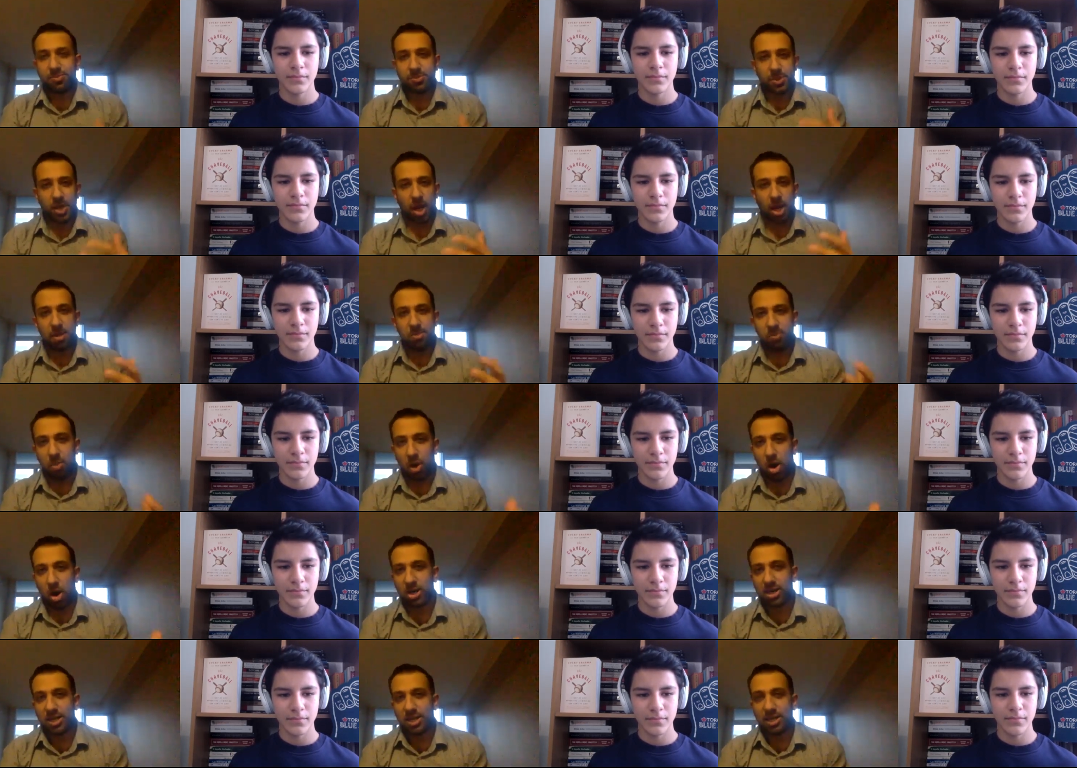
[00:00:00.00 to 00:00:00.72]
Speaker 1: on
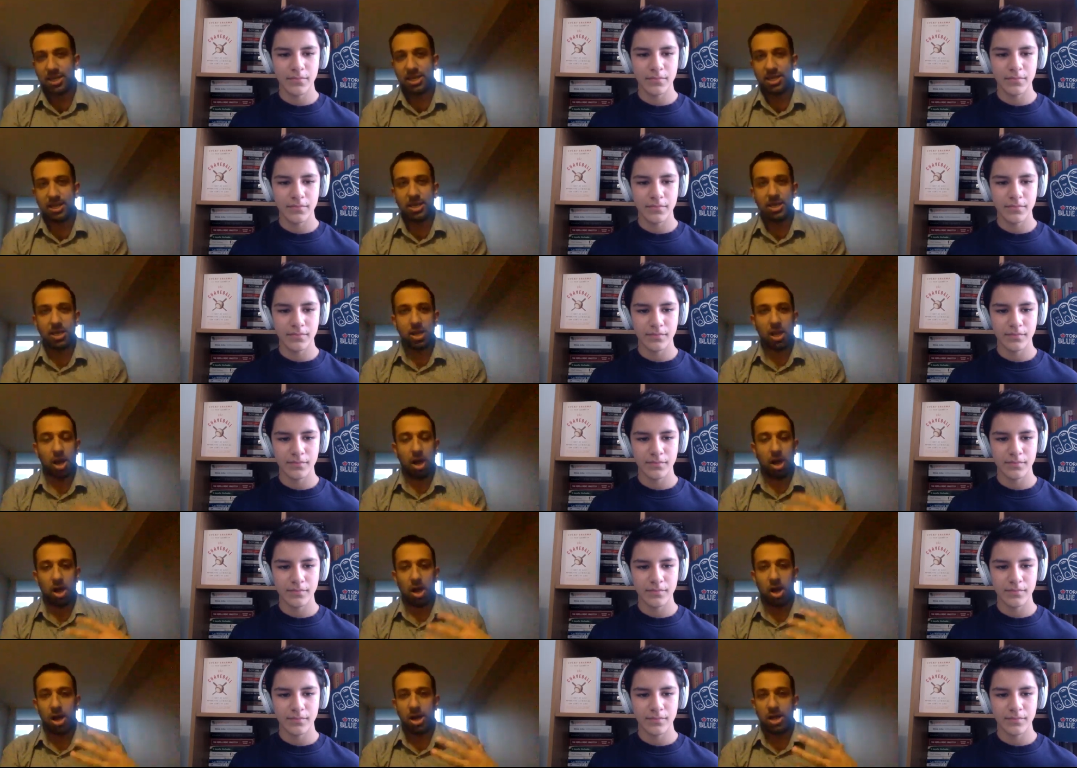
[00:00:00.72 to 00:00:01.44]
marketing,
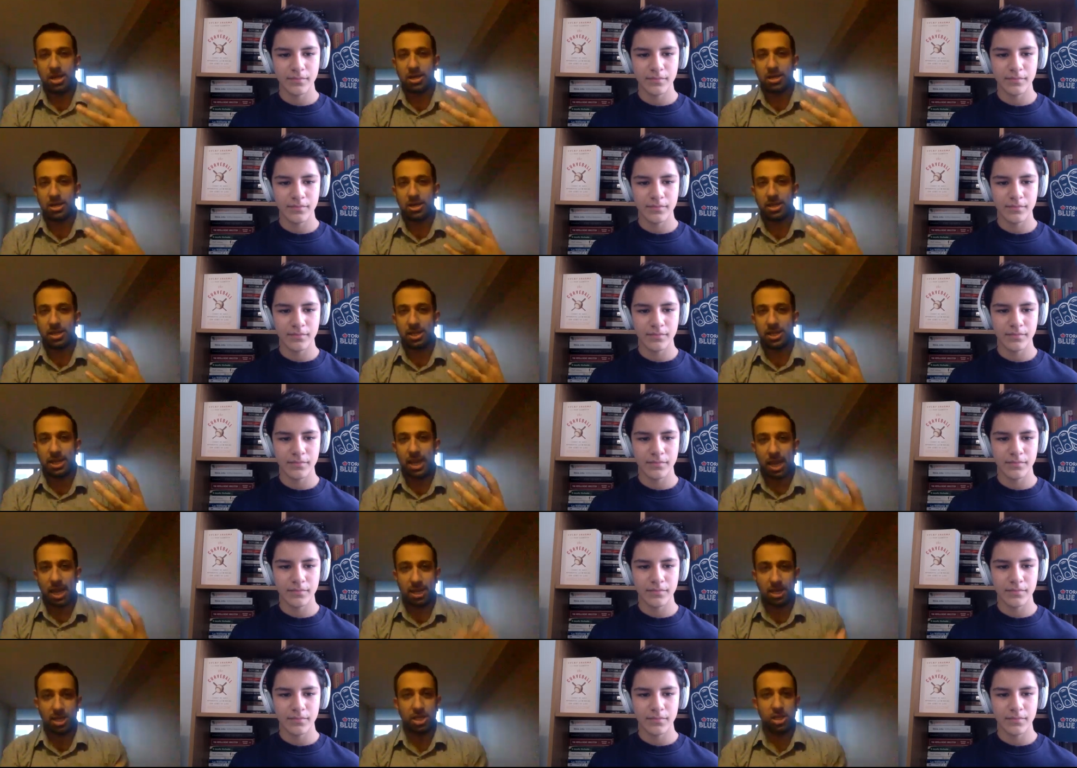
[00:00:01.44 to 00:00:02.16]
on
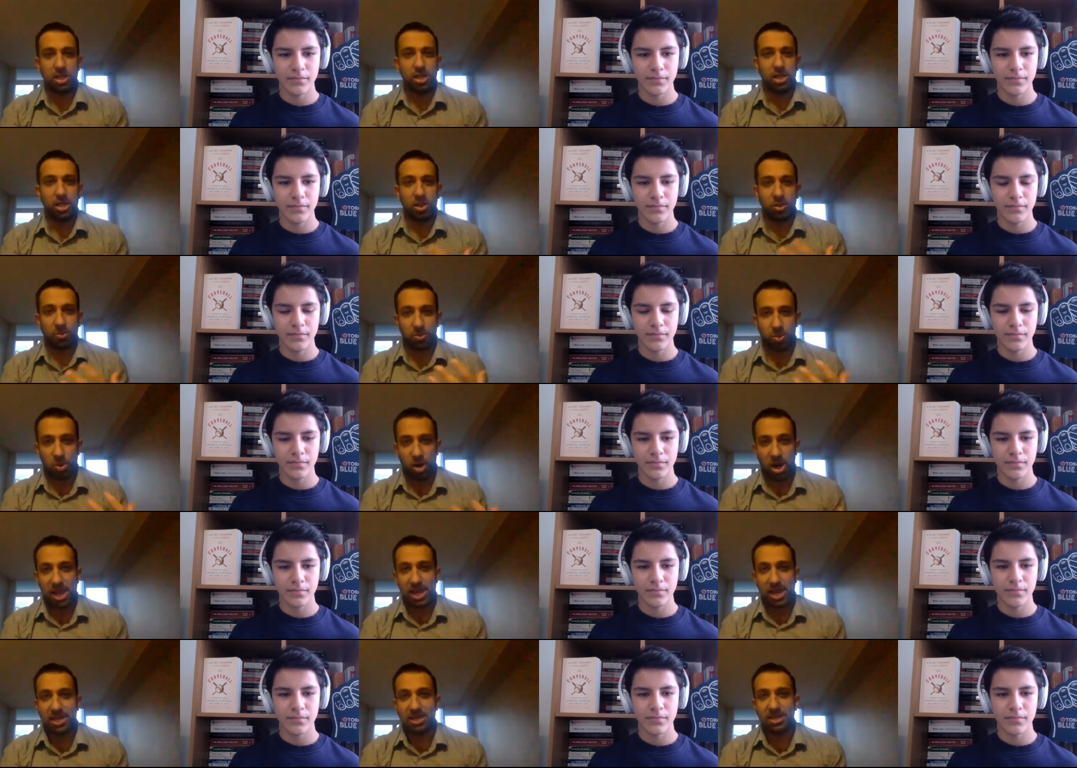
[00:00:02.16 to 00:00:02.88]
getting your
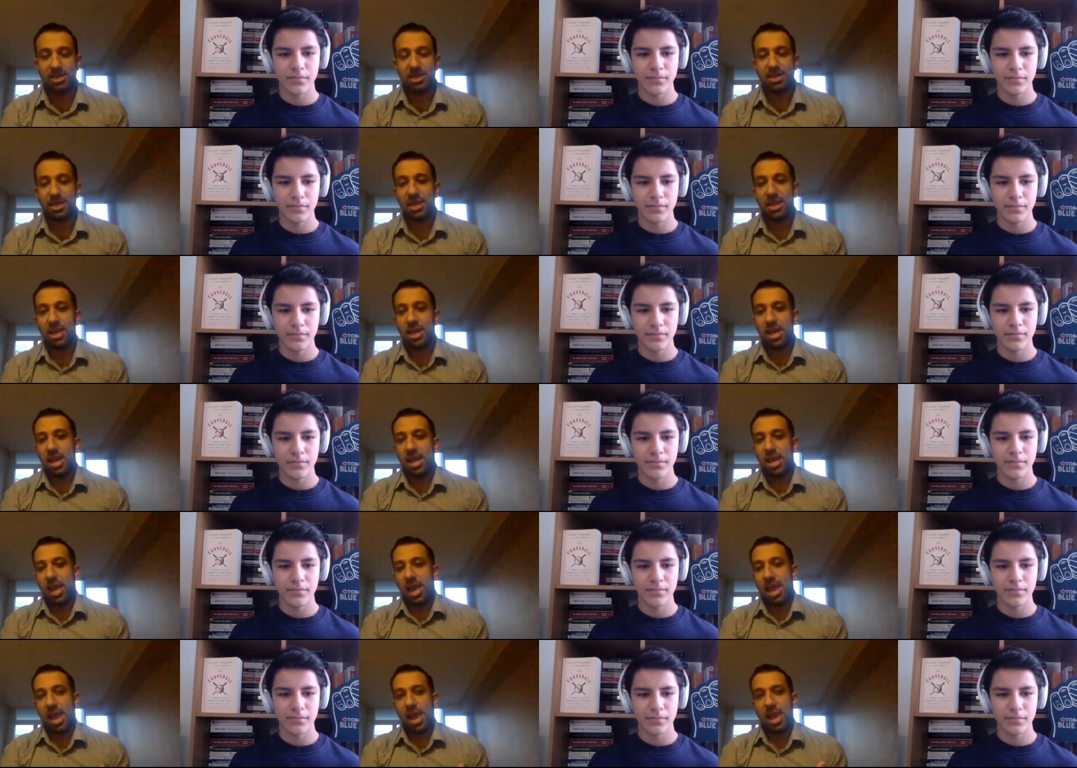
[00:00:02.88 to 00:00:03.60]
brand
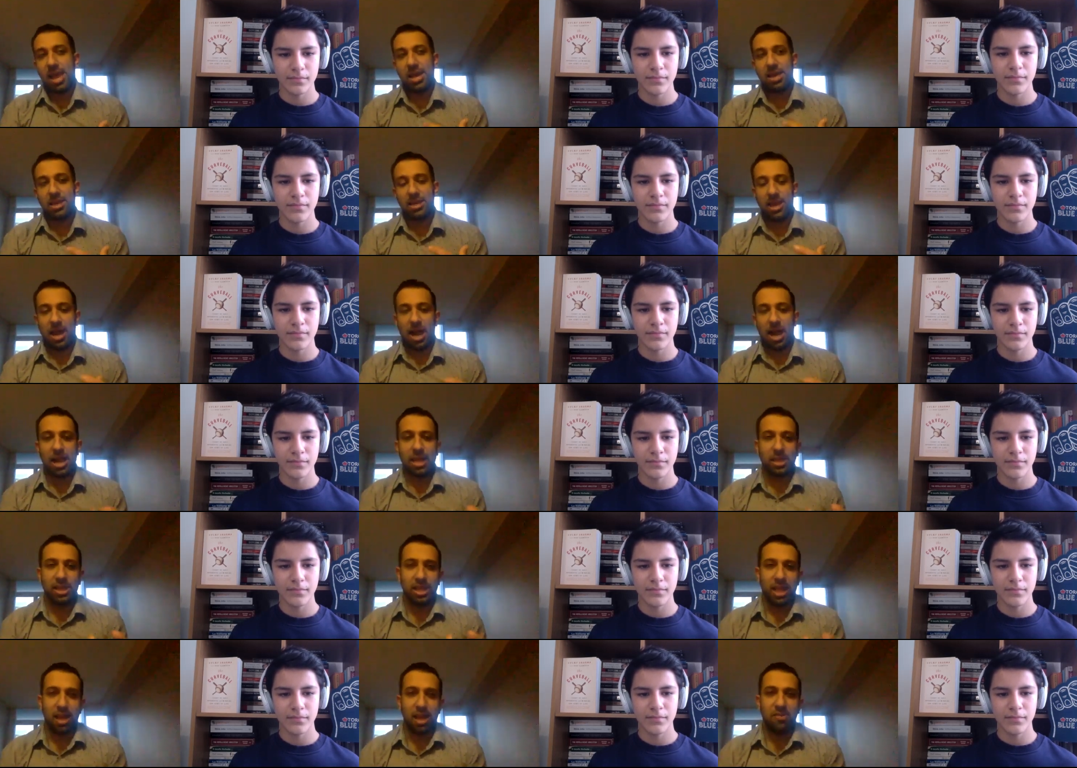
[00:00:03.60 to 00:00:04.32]
and I
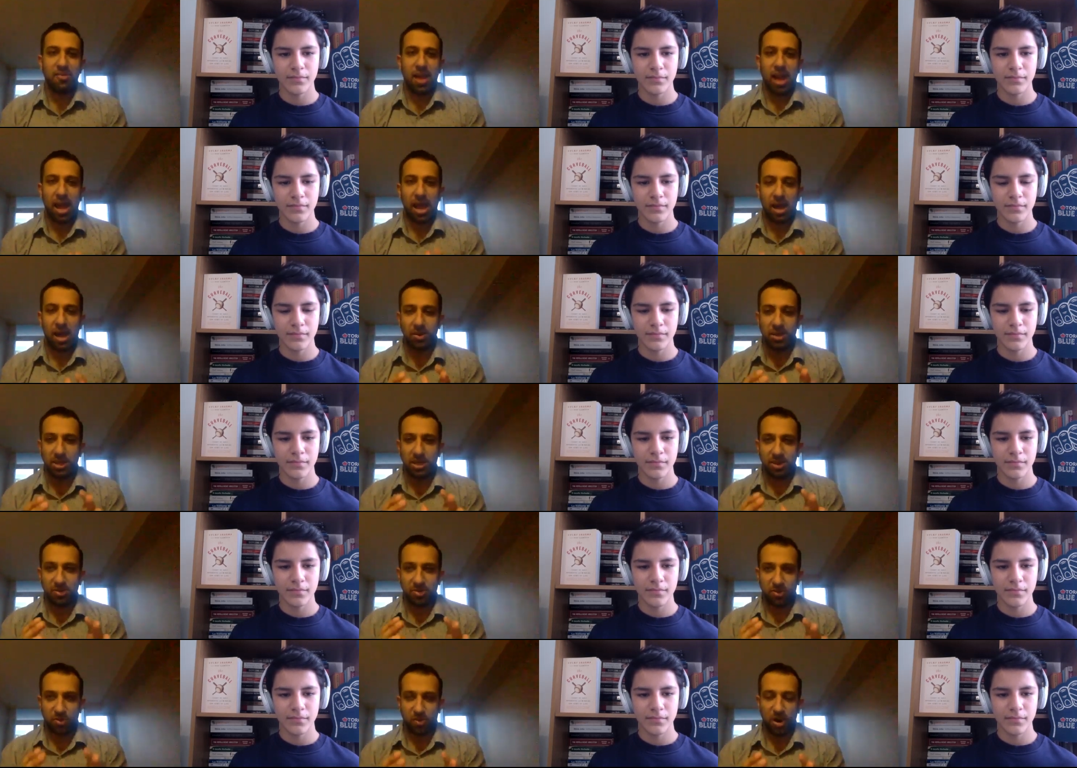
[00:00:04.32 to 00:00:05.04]
love how
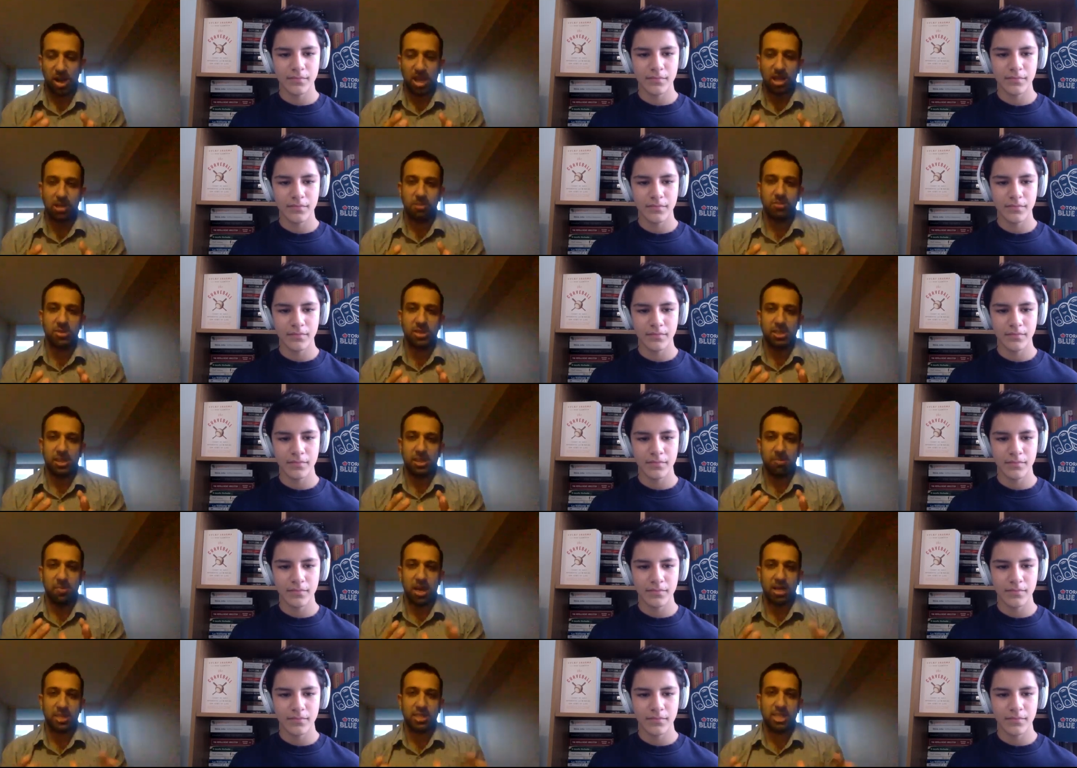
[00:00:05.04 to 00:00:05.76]
he frames
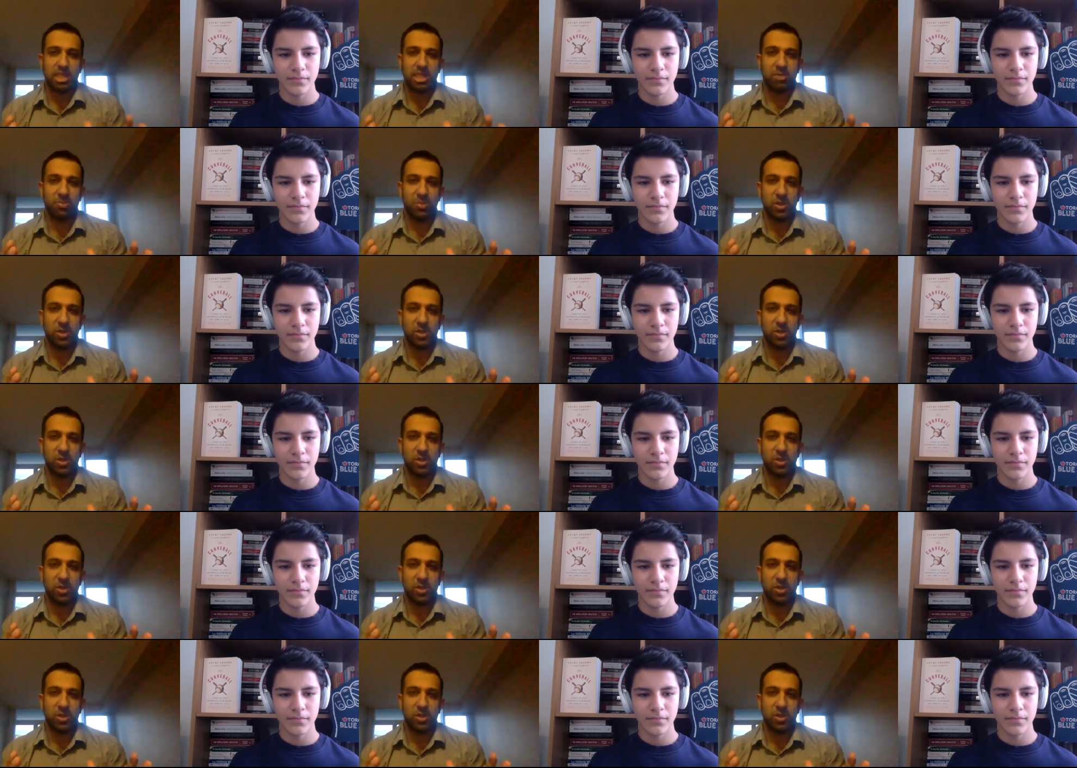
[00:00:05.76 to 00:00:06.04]
the message